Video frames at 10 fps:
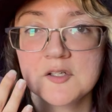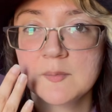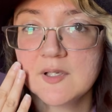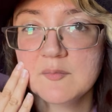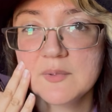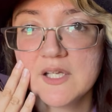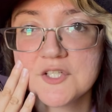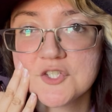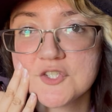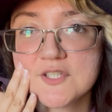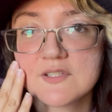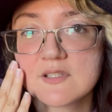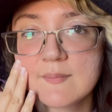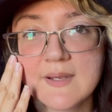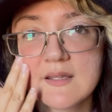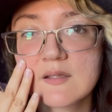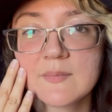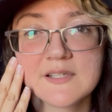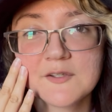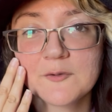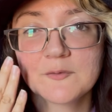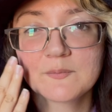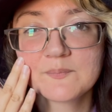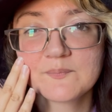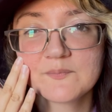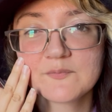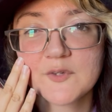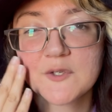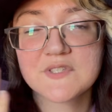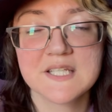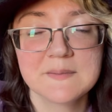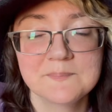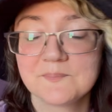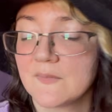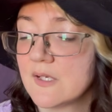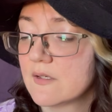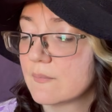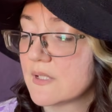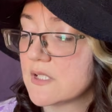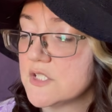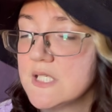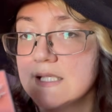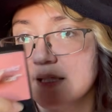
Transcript: bit of blush just to make them a little rosy, make the cheeks a